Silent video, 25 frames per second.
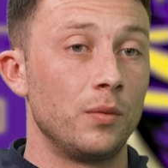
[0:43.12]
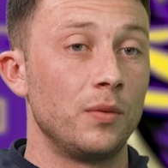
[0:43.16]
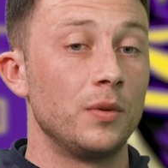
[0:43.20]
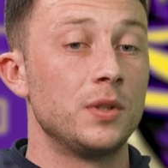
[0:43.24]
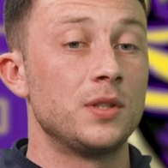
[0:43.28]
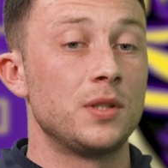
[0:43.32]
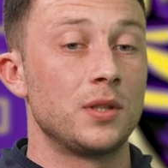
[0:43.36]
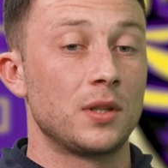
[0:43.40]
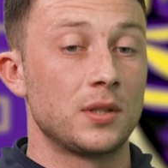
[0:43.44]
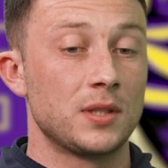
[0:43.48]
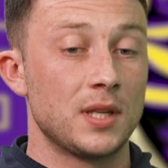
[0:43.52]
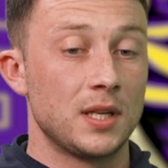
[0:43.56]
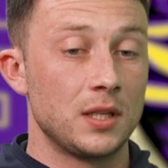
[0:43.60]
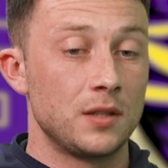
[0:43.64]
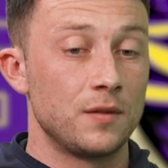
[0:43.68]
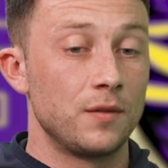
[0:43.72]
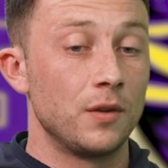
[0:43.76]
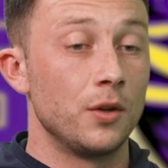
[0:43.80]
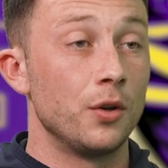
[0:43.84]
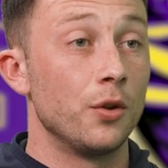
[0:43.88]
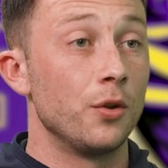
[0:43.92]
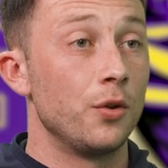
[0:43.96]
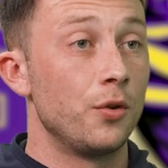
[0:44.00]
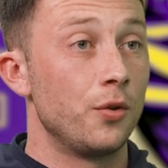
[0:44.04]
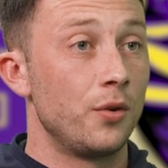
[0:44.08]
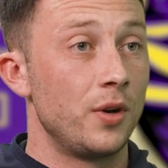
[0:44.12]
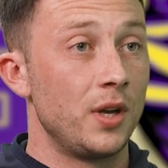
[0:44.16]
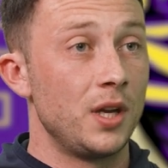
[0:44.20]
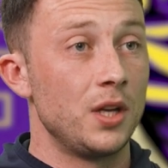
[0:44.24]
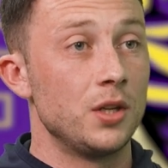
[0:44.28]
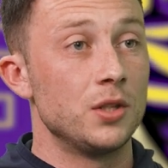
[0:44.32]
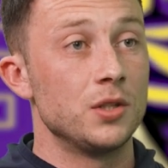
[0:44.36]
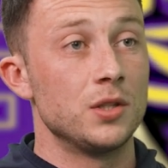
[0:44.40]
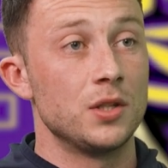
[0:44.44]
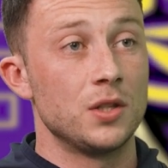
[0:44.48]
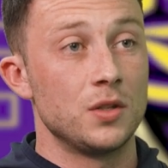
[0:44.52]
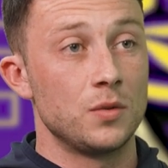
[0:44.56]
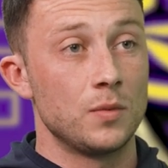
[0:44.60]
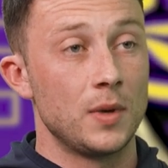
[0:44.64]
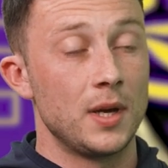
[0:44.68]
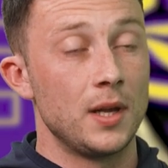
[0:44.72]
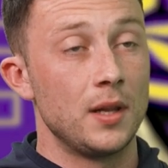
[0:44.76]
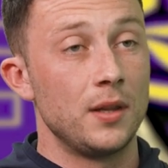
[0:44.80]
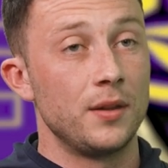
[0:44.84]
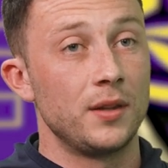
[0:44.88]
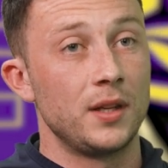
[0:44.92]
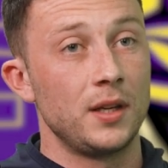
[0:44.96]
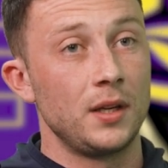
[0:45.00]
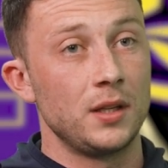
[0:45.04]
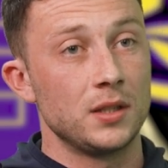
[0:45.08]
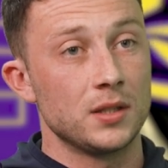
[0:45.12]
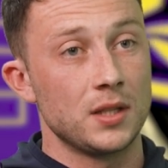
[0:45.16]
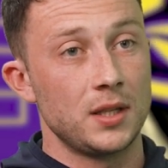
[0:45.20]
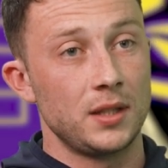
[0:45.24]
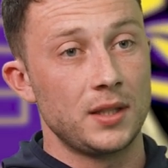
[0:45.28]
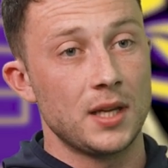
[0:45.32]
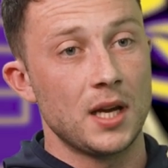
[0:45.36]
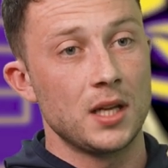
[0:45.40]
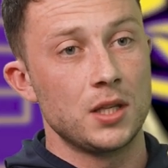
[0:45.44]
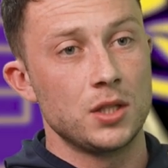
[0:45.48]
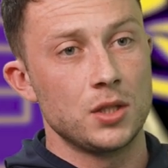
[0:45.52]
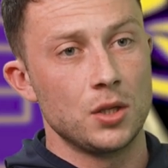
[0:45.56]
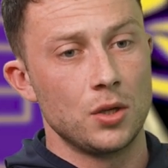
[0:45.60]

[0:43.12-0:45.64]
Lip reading: with successful underages as well and things like that.